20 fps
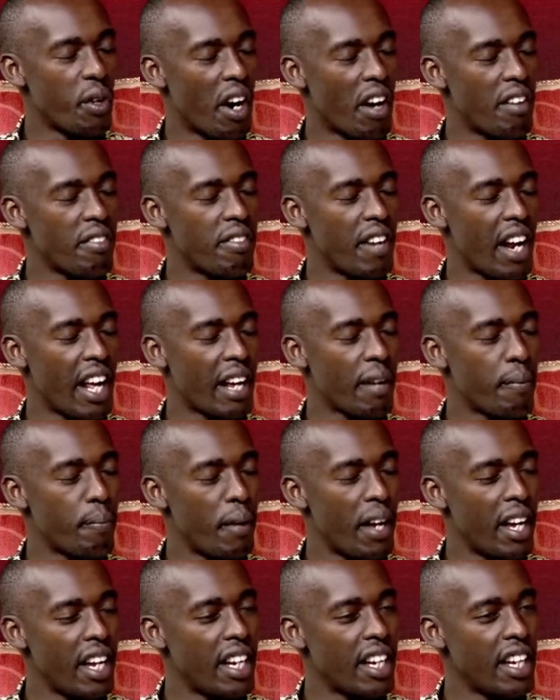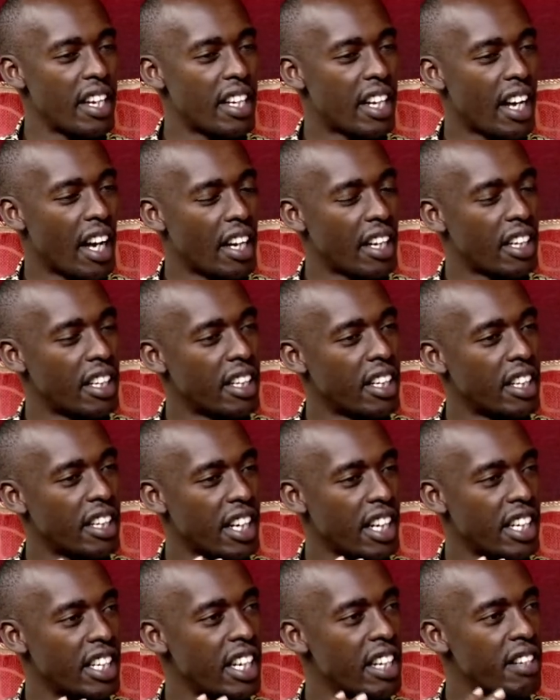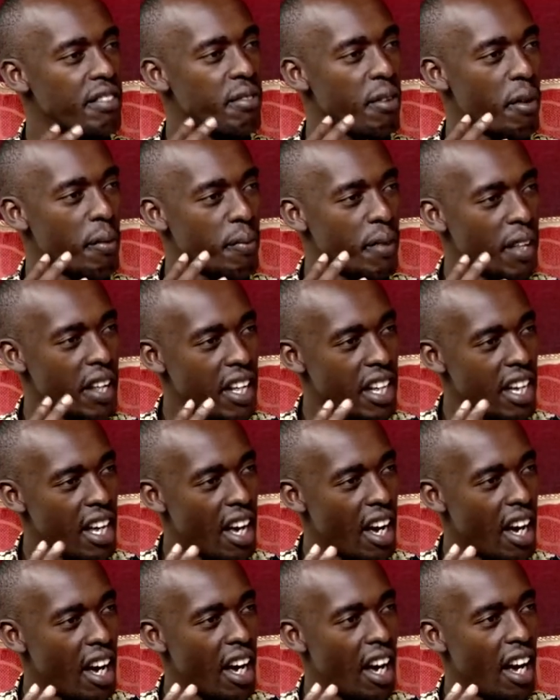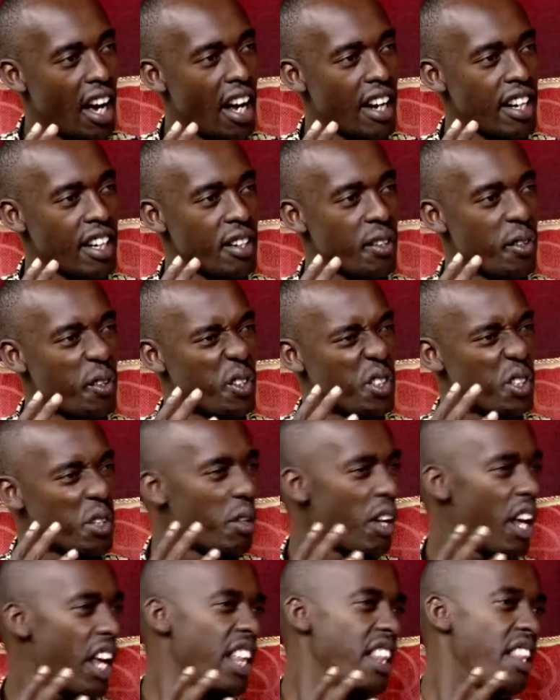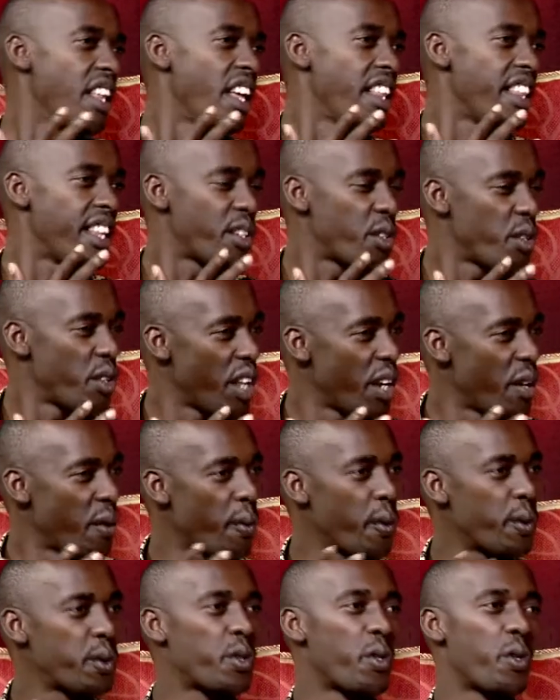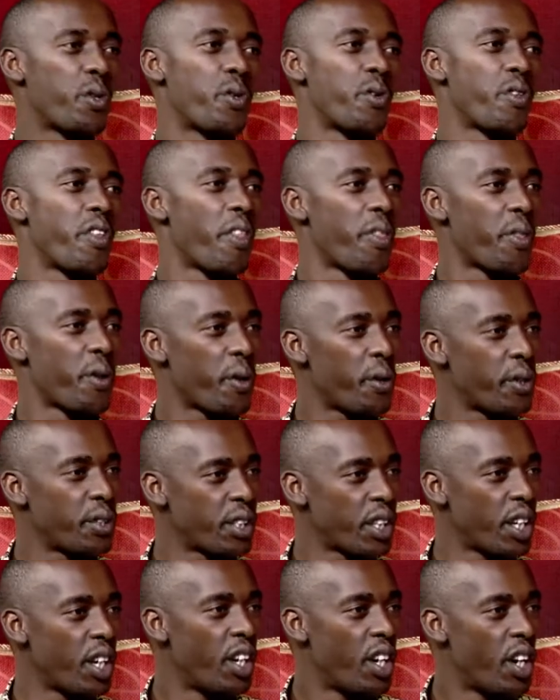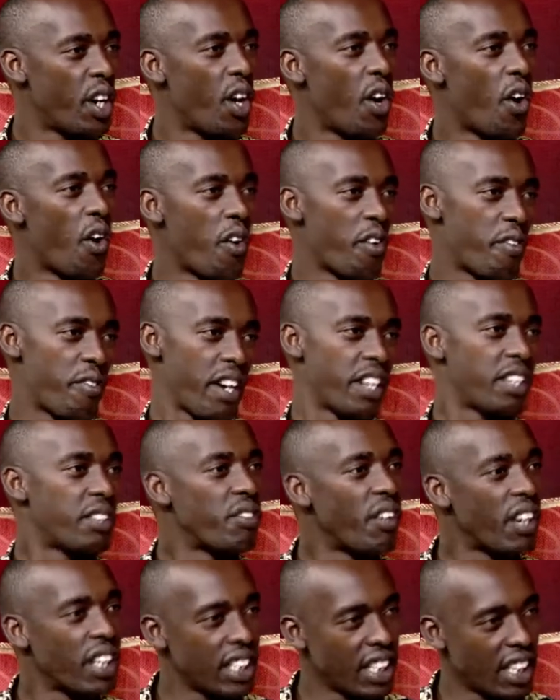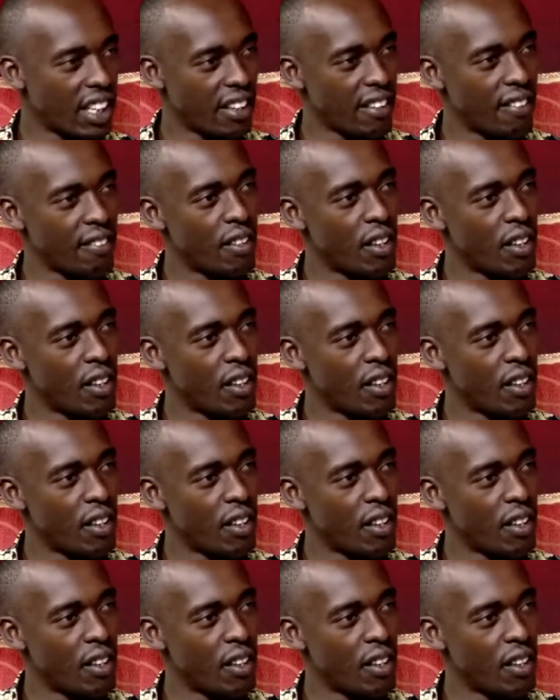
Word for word: you have like pain, it can radiate from the ear and it goes either to the nose or to the throat or vice versa.